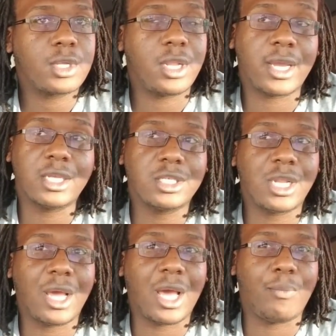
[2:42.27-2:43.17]
Like I
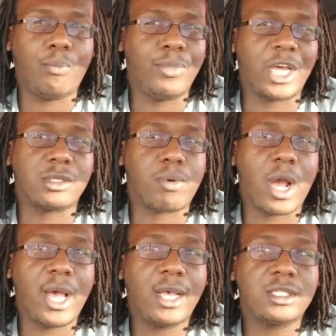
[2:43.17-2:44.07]
said, I'm not
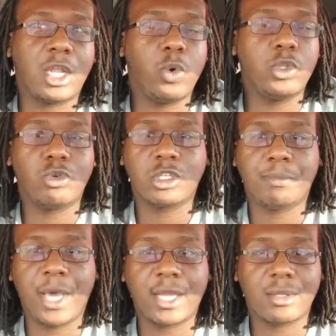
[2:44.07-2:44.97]
surprised. I knew what to
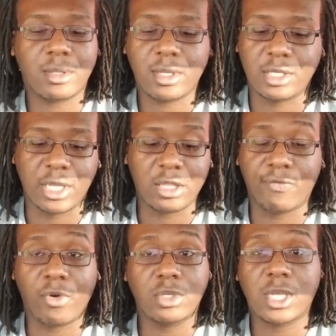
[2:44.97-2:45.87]
expect. It's not
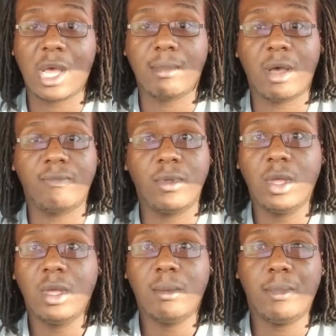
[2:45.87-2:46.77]
the first time I've
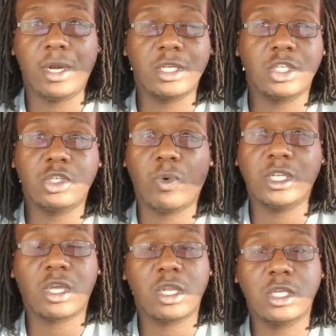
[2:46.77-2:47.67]
been in a
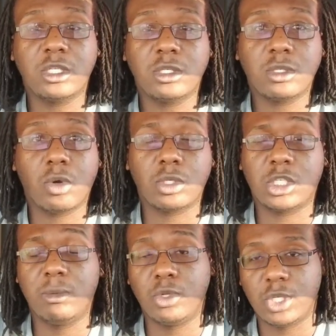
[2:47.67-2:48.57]
situation like this or
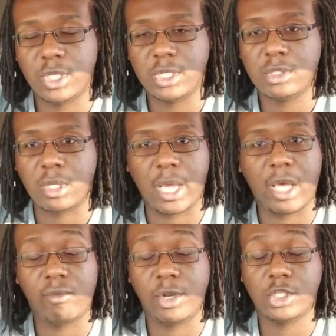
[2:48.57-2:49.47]
similar to this. I
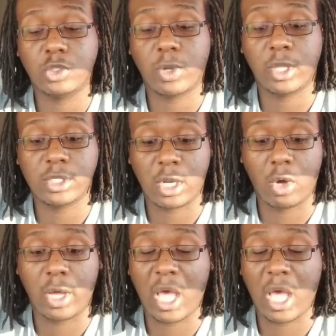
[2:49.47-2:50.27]
haven't been in a situation like this at all.